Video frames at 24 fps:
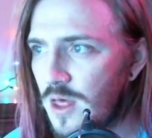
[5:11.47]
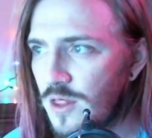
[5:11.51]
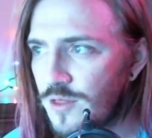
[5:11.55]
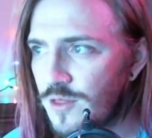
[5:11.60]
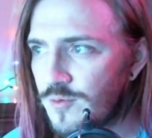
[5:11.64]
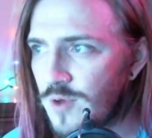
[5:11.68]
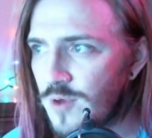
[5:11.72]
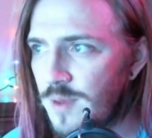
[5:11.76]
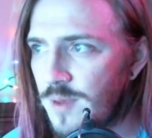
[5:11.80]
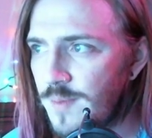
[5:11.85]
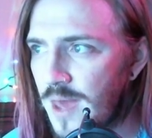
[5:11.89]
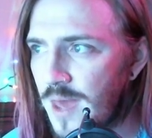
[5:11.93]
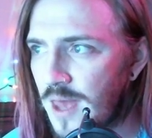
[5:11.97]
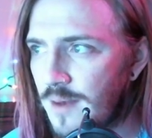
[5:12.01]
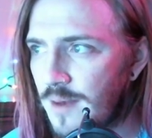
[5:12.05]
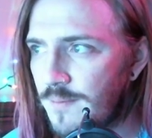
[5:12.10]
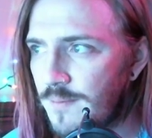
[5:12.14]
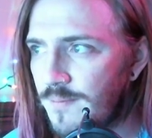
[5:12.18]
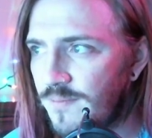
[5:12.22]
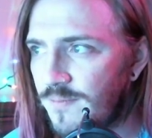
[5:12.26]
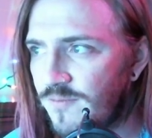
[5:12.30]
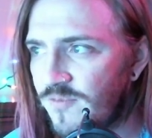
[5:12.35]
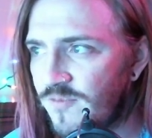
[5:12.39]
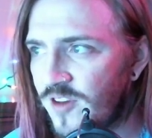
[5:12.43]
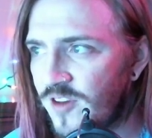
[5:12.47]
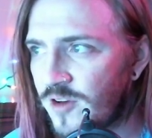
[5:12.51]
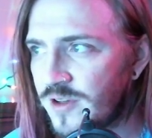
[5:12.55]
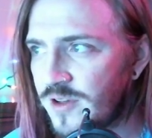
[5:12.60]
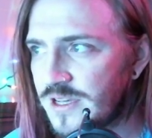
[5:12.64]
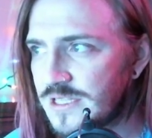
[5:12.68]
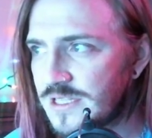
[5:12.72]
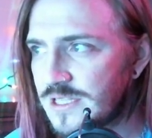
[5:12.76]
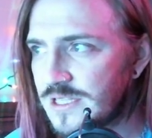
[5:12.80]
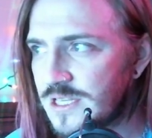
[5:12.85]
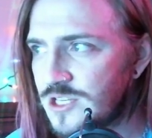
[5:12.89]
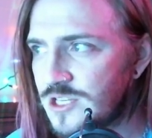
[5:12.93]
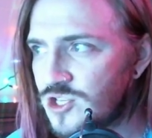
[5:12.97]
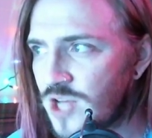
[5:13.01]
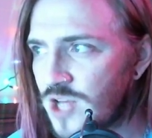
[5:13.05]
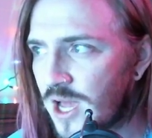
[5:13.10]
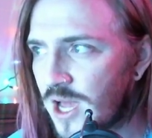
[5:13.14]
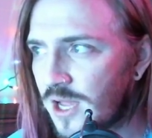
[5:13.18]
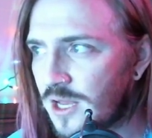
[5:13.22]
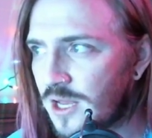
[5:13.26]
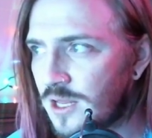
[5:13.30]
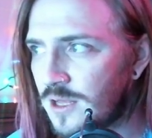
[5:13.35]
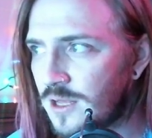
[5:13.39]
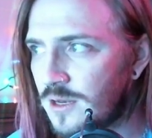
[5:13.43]
3 men, variously
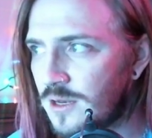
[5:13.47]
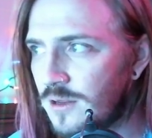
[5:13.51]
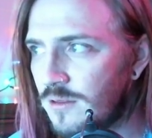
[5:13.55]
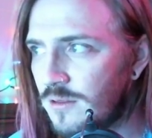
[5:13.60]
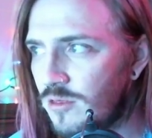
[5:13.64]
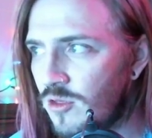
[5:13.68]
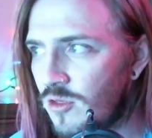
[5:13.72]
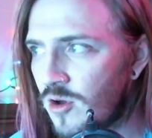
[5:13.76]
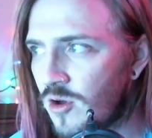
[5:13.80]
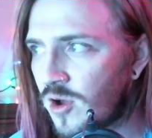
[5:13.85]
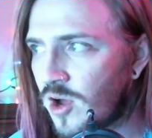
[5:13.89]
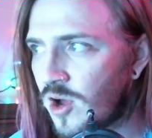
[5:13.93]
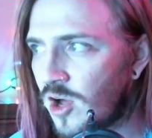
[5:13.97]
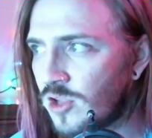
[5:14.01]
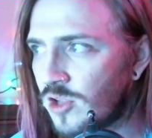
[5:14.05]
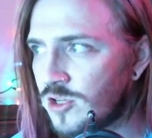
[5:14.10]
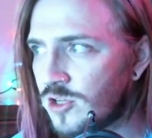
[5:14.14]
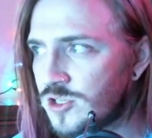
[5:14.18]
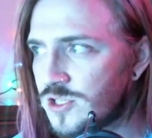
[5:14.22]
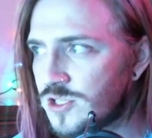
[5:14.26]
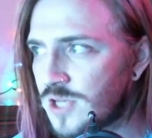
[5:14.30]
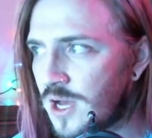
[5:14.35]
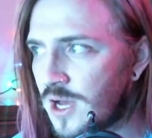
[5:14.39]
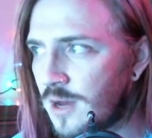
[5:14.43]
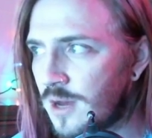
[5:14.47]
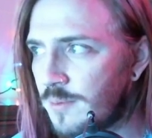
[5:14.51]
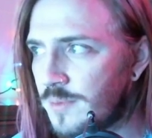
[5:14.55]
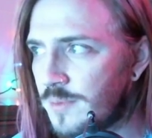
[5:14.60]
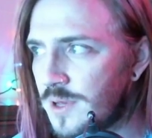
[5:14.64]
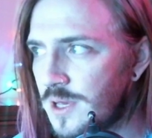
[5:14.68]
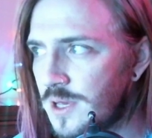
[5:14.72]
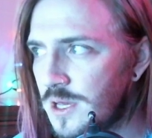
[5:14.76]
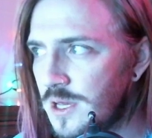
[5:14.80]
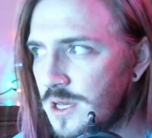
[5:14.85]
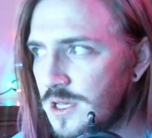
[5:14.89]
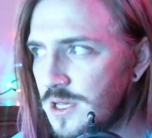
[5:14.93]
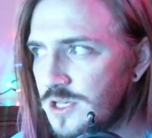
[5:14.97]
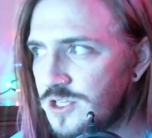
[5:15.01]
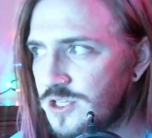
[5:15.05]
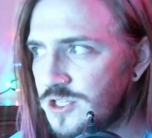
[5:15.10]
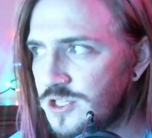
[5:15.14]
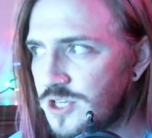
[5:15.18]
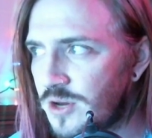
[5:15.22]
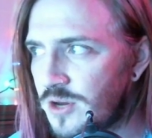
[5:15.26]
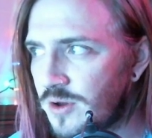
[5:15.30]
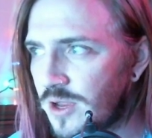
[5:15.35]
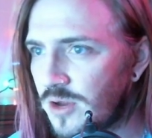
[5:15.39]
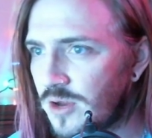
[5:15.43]
jacketed, their collars up,
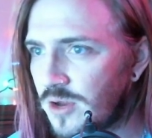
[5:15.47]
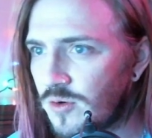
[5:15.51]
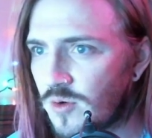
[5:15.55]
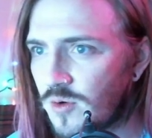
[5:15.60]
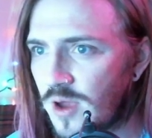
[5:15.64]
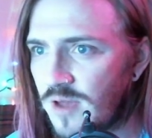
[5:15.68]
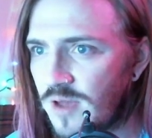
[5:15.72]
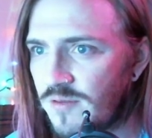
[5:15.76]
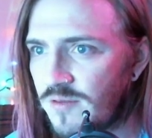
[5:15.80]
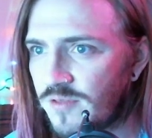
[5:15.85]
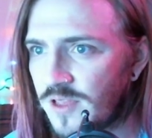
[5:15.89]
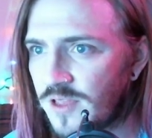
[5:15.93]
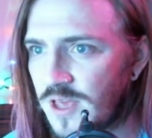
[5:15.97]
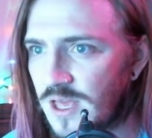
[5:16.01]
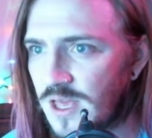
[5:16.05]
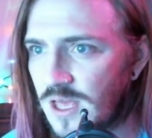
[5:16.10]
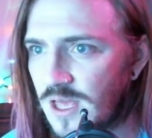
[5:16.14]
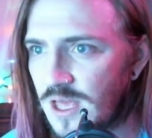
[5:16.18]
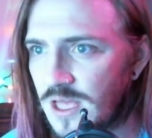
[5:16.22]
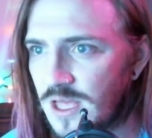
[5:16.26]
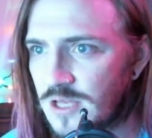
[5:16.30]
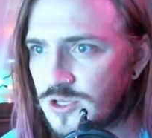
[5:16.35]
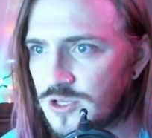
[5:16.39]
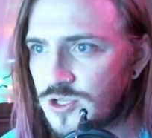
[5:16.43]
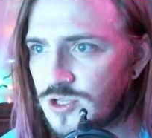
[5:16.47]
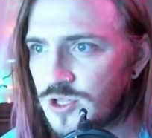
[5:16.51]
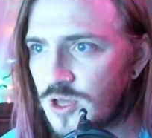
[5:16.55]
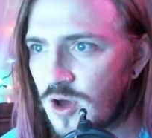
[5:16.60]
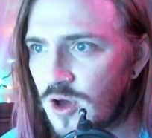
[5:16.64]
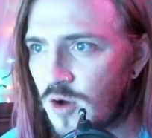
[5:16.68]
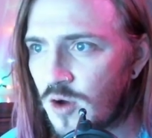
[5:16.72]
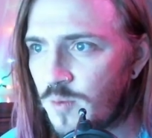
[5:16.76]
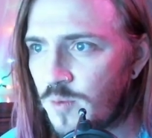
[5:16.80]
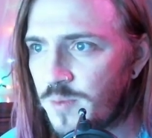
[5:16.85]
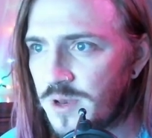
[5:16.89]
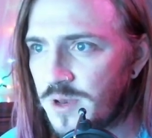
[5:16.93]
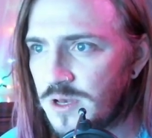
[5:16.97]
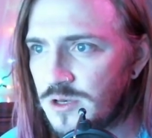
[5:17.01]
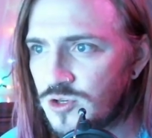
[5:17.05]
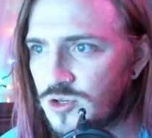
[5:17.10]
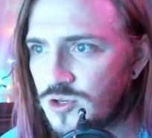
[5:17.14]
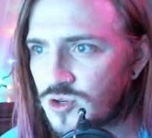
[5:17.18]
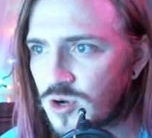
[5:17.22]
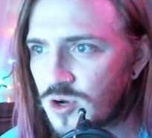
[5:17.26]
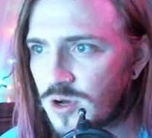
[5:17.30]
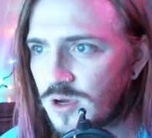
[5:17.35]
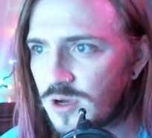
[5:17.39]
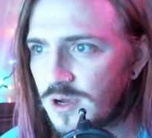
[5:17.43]
staring gravely into the open
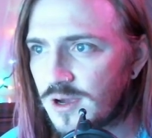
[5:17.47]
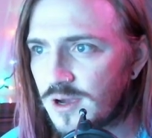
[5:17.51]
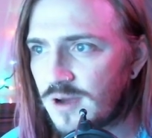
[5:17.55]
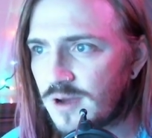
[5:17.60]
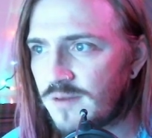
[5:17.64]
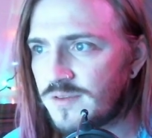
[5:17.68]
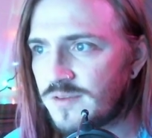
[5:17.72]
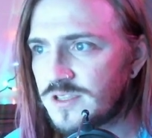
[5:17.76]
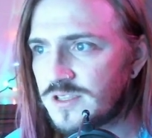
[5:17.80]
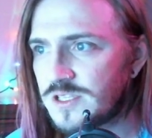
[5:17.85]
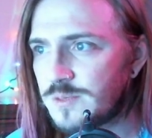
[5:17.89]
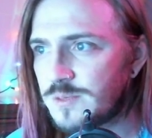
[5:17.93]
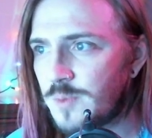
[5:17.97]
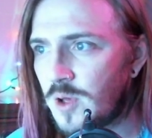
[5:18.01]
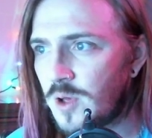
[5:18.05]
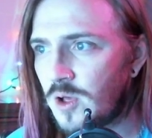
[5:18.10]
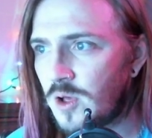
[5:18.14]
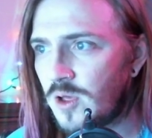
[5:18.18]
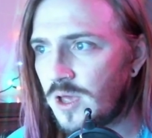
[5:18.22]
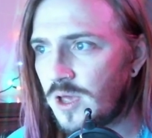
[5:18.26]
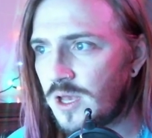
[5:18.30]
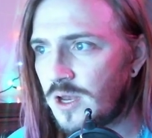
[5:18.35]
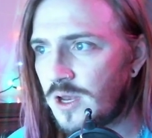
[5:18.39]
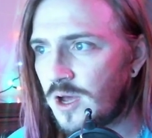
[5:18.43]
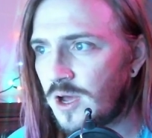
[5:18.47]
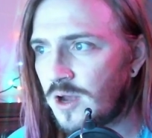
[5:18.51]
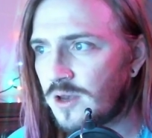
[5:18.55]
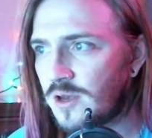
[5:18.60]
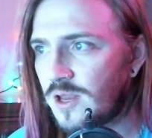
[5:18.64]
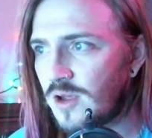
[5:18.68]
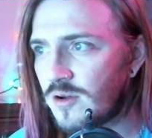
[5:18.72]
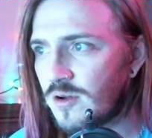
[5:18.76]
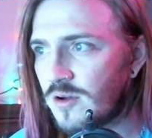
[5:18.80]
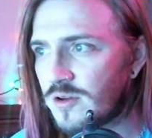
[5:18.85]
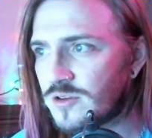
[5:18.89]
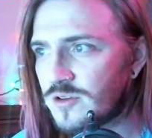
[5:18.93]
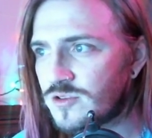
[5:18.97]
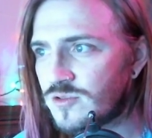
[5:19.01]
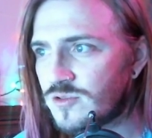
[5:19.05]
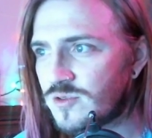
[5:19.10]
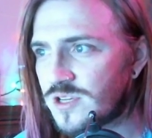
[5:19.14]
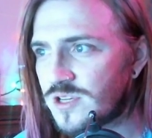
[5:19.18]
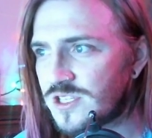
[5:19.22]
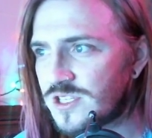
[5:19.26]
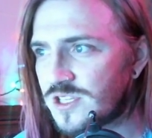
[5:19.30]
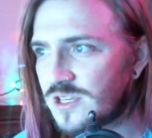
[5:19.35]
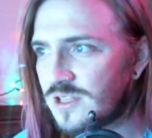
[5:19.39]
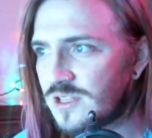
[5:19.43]
trunk of a small and
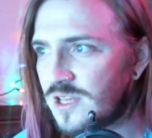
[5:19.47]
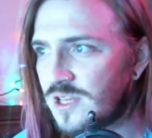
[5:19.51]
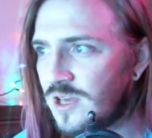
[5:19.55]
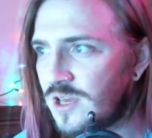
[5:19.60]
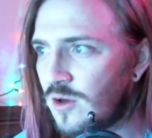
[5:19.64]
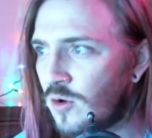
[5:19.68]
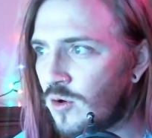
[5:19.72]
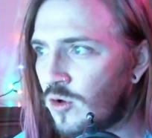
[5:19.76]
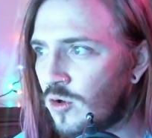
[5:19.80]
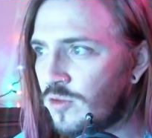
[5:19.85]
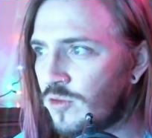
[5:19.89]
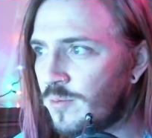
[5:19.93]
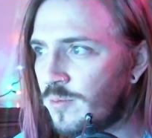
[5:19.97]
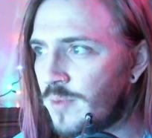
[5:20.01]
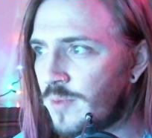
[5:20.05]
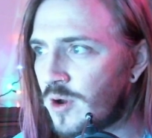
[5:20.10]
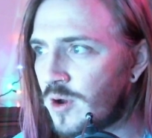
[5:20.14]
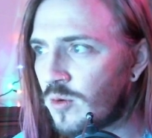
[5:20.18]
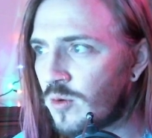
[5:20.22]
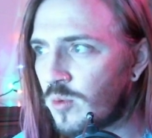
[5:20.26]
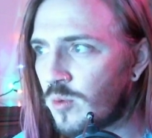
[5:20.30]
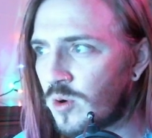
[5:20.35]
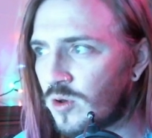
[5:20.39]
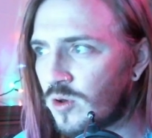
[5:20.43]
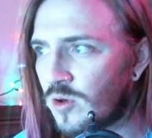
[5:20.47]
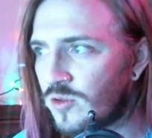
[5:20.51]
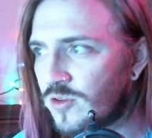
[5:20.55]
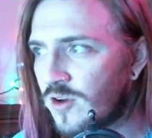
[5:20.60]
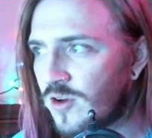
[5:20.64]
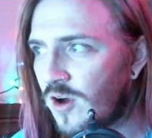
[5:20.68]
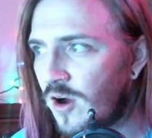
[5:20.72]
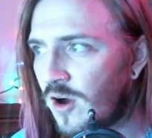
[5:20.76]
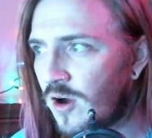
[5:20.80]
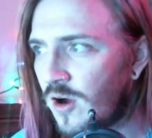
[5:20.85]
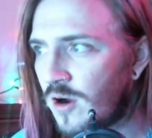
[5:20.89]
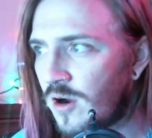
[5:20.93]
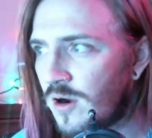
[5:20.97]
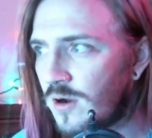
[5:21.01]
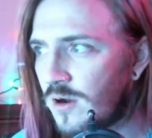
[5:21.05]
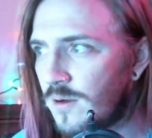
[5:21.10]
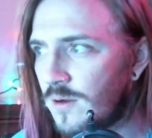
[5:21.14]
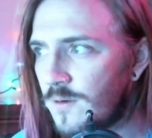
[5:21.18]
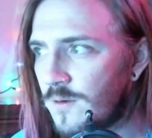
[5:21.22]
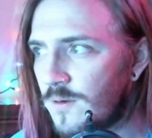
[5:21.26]
uncharacteristically old Mirror World car.